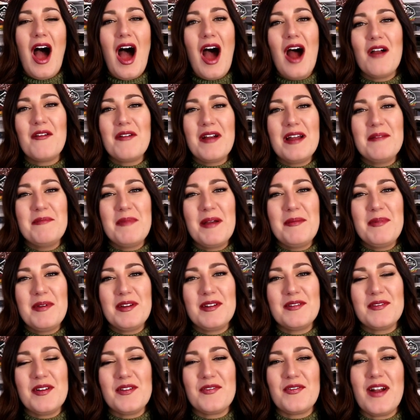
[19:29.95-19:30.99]
All right, my
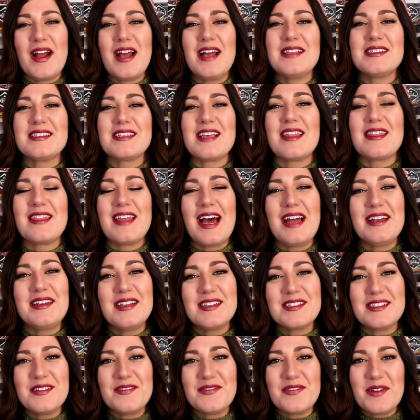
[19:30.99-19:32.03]
beautiful friends, that
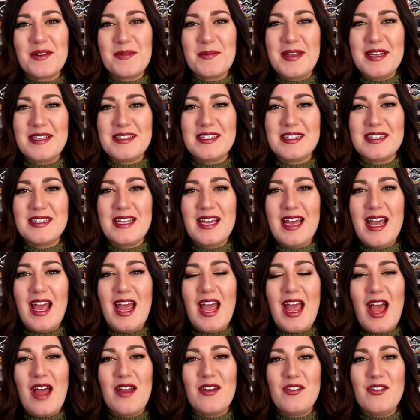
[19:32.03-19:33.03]
does it for me today.